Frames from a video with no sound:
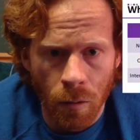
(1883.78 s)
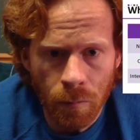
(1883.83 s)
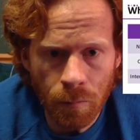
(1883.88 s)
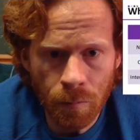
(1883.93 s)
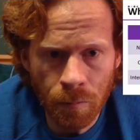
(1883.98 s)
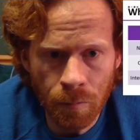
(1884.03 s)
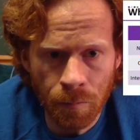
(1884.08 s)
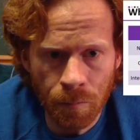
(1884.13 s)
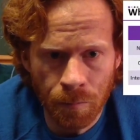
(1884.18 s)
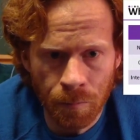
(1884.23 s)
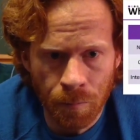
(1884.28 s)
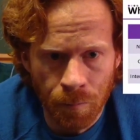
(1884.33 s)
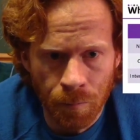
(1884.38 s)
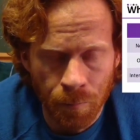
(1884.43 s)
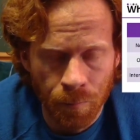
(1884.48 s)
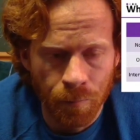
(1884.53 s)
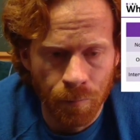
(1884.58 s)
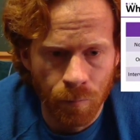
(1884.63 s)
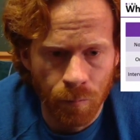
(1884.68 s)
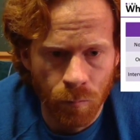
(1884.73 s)

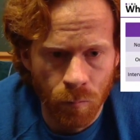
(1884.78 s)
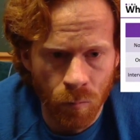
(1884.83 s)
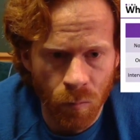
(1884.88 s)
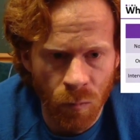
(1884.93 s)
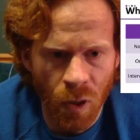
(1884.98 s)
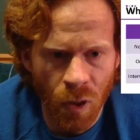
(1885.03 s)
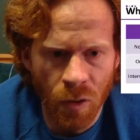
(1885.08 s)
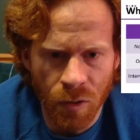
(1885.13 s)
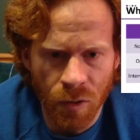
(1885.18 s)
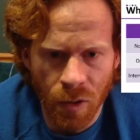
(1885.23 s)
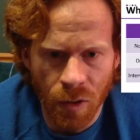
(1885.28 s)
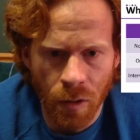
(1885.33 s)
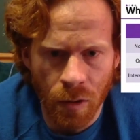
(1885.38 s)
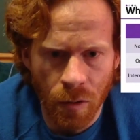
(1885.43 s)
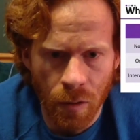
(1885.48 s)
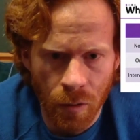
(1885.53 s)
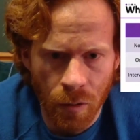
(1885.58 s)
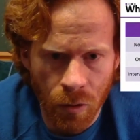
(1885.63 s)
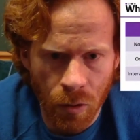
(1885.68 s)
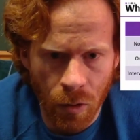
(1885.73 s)
So here's
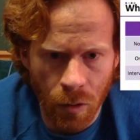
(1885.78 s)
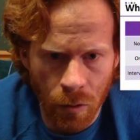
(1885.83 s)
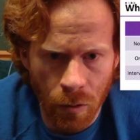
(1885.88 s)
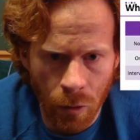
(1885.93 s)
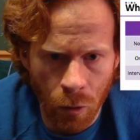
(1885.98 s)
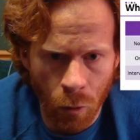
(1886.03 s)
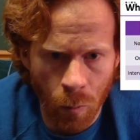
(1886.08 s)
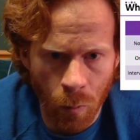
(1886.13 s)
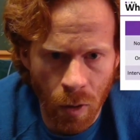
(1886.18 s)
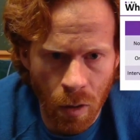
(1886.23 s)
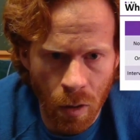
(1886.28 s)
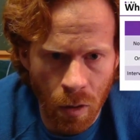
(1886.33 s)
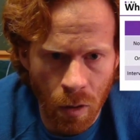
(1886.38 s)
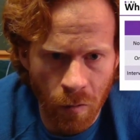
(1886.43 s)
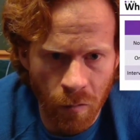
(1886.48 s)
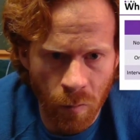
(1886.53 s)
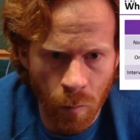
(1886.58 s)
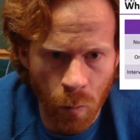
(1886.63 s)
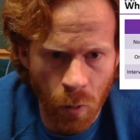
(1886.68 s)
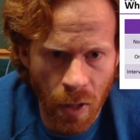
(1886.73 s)
a little bit of
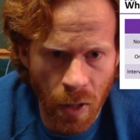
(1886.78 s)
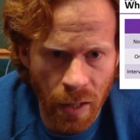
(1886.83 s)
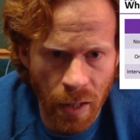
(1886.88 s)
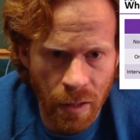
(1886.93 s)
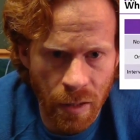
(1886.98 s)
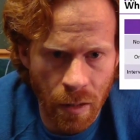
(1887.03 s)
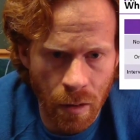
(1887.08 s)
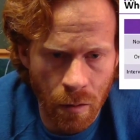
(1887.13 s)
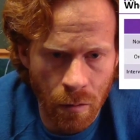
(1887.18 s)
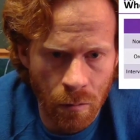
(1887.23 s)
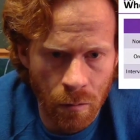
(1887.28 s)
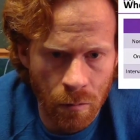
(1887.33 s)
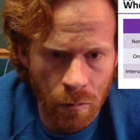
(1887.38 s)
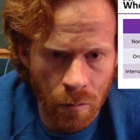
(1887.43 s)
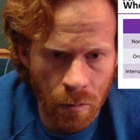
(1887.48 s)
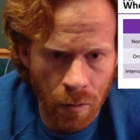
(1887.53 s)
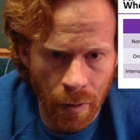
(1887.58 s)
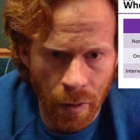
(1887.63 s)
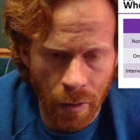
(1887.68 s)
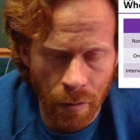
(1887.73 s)
a breakdown,
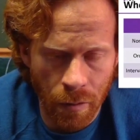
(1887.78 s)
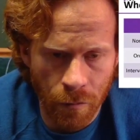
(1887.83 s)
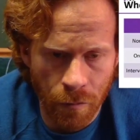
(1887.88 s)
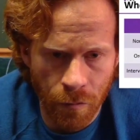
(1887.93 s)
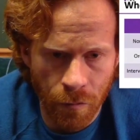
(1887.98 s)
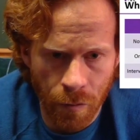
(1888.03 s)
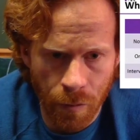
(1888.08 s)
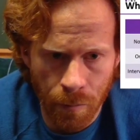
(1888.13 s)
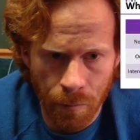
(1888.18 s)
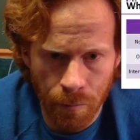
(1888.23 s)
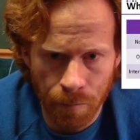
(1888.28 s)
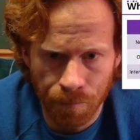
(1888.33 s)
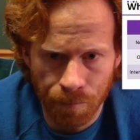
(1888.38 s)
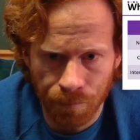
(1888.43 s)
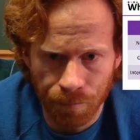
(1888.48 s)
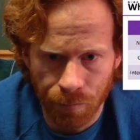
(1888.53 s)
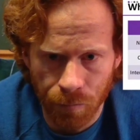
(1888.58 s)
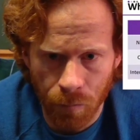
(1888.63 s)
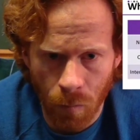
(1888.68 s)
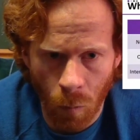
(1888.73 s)
kind of
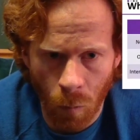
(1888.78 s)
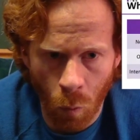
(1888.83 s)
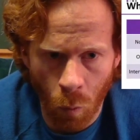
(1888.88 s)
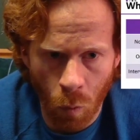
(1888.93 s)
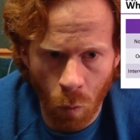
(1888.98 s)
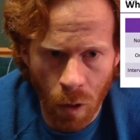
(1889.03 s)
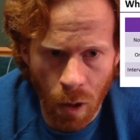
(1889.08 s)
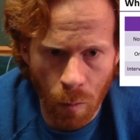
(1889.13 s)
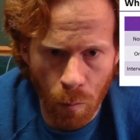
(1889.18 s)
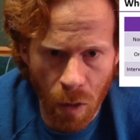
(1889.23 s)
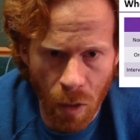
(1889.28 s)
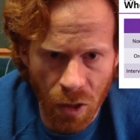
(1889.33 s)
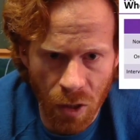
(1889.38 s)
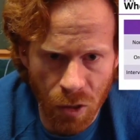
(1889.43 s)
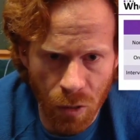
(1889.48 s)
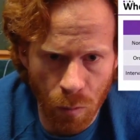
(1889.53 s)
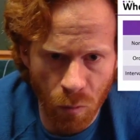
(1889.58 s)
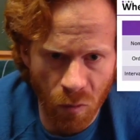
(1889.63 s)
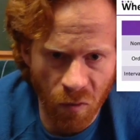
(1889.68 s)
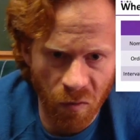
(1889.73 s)
what I
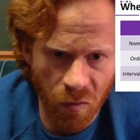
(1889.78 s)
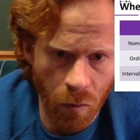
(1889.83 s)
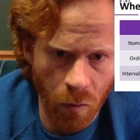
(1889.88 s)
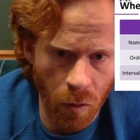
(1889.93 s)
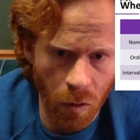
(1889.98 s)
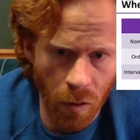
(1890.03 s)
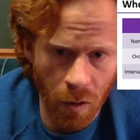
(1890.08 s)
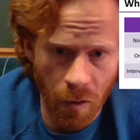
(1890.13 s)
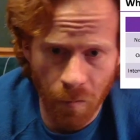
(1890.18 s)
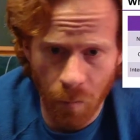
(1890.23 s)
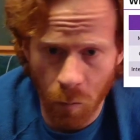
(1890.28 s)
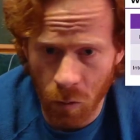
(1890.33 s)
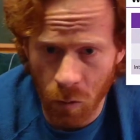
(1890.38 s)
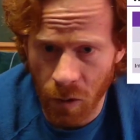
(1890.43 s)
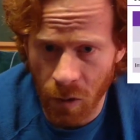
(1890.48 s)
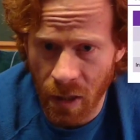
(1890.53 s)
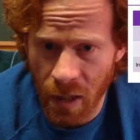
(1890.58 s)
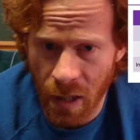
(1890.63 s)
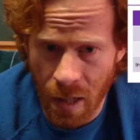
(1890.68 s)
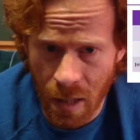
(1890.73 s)
mentioned before. If we're
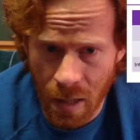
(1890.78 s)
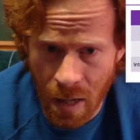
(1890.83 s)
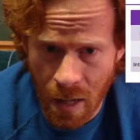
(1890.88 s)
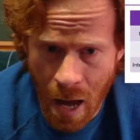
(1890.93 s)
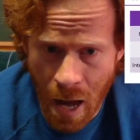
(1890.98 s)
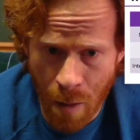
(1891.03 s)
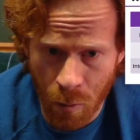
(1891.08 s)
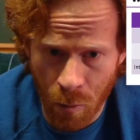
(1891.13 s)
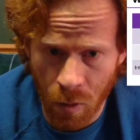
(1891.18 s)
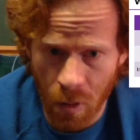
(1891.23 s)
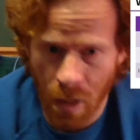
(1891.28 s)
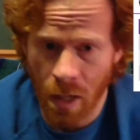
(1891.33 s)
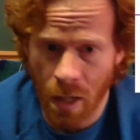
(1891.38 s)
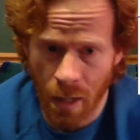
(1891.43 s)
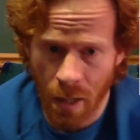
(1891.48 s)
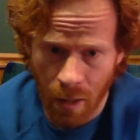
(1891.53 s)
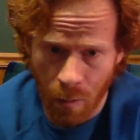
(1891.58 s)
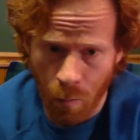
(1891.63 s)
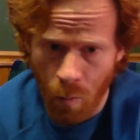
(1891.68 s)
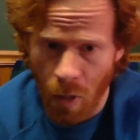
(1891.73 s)
looking at nominal, and I
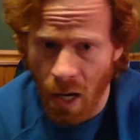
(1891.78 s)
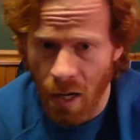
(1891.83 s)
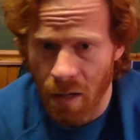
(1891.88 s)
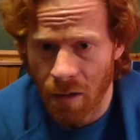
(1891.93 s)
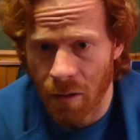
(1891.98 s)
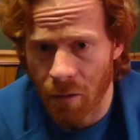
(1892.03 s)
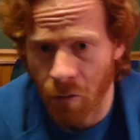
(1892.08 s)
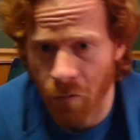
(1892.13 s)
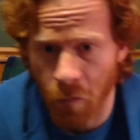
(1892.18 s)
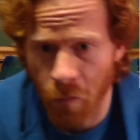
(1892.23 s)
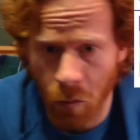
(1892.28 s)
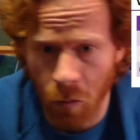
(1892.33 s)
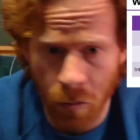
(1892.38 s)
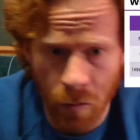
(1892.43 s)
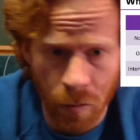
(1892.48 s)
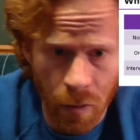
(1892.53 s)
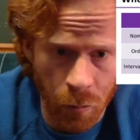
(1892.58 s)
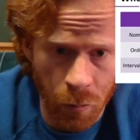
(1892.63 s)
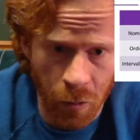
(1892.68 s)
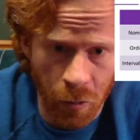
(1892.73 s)
combined interval
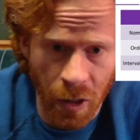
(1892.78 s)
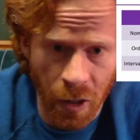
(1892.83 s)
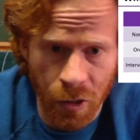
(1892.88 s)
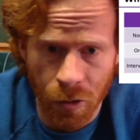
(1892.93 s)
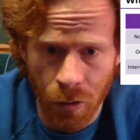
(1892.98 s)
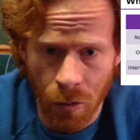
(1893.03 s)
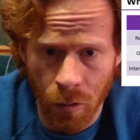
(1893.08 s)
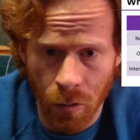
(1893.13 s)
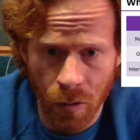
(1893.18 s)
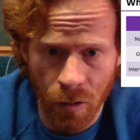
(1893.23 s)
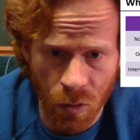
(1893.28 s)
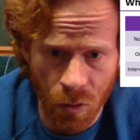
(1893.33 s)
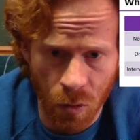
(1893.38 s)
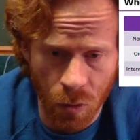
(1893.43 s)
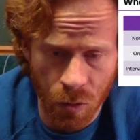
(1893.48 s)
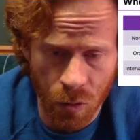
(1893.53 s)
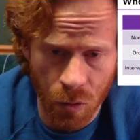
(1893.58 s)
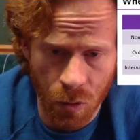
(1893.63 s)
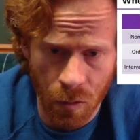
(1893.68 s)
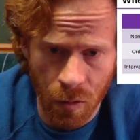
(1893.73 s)
and ratio because
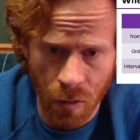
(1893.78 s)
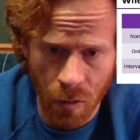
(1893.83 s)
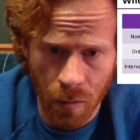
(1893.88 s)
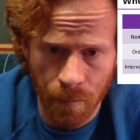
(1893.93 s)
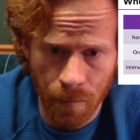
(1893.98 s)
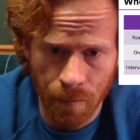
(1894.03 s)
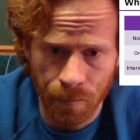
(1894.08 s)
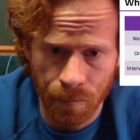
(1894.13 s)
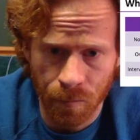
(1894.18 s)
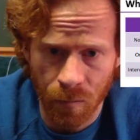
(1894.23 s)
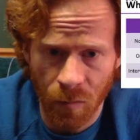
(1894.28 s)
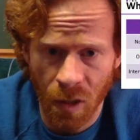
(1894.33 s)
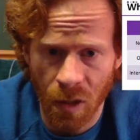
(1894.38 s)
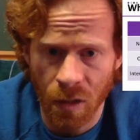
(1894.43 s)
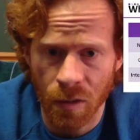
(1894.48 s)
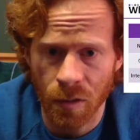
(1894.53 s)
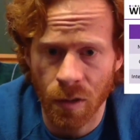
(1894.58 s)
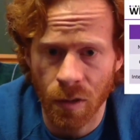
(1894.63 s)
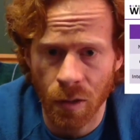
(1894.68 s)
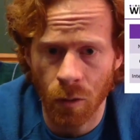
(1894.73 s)
those are the
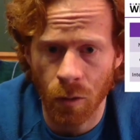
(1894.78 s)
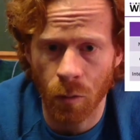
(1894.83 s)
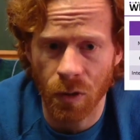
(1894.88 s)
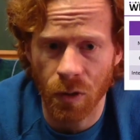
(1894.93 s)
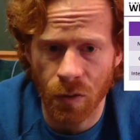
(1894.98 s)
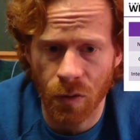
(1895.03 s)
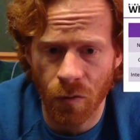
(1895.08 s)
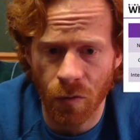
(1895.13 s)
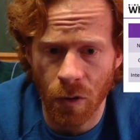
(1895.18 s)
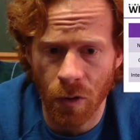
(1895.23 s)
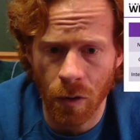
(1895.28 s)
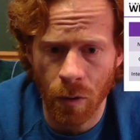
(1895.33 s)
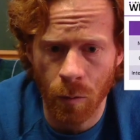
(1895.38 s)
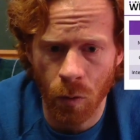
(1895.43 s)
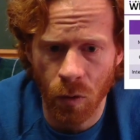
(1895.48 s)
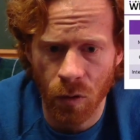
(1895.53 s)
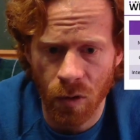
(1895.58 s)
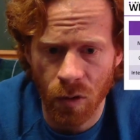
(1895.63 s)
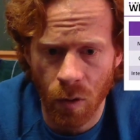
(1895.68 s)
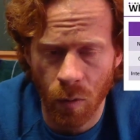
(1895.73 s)
continuous
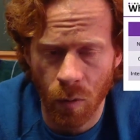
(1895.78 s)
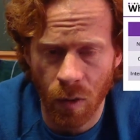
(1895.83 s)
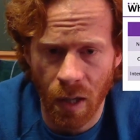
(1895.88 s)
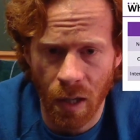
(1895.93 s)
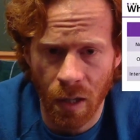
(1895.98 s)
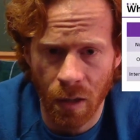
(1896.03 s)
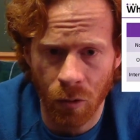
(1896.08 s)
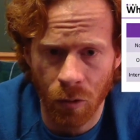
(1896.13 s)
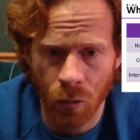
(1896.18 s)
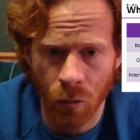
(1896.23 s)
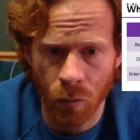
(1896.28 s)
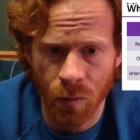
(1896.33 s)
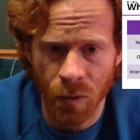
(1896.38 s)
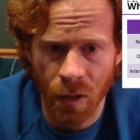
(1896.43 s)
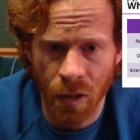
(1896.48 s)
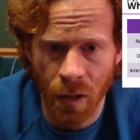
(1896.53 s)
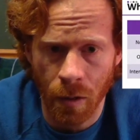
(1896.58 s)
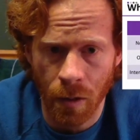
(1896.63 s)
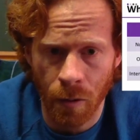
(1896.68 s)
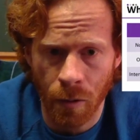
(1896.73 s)
variables that we kind of group
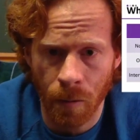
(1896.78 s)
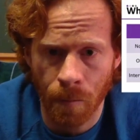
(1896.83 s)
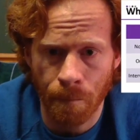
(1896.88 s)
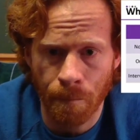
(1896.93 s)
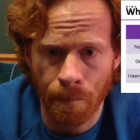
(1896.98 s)
together.